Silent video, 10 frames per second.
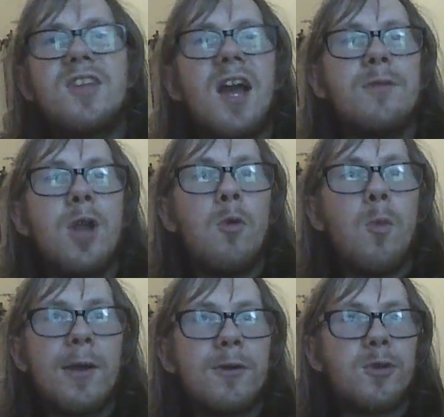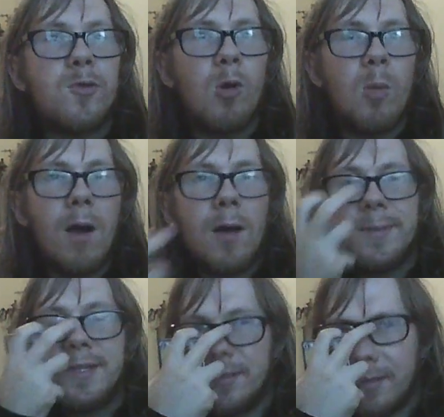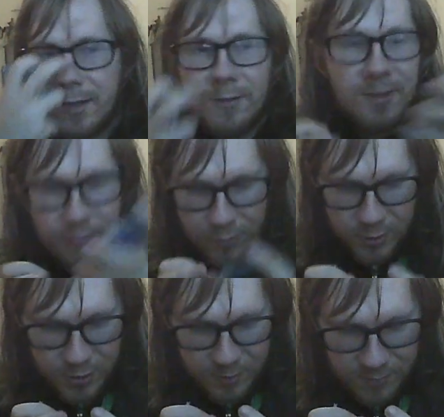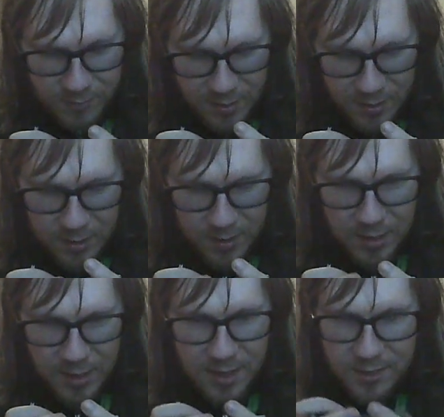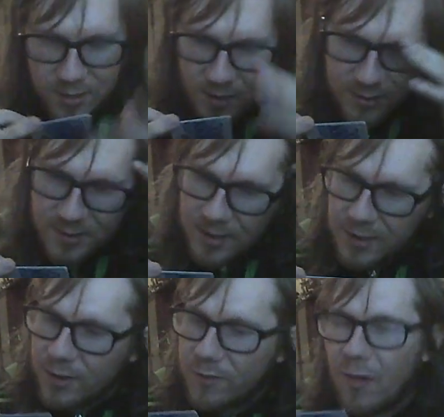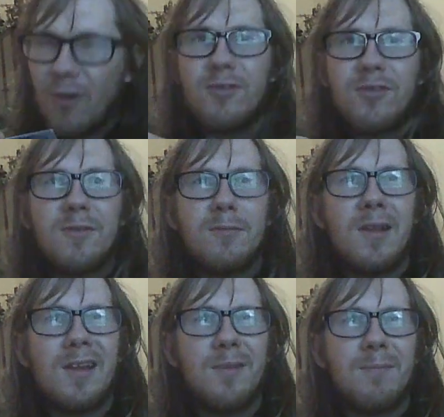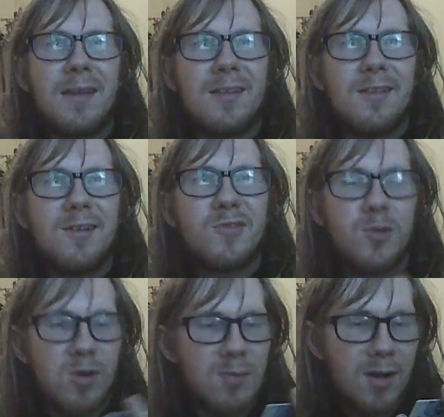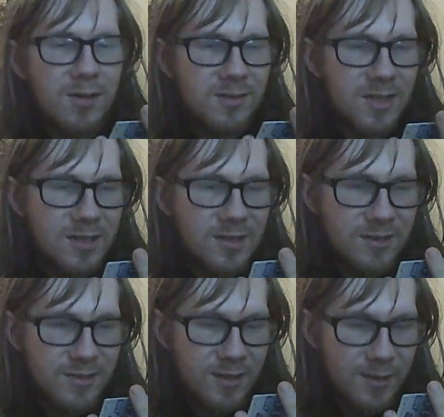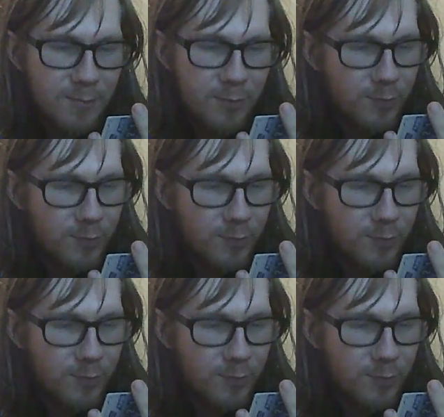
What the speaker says: See, I know Weregurumon because it's like different to. Yeah, isn't like evolved from like Metal Garurumon, and then it's like.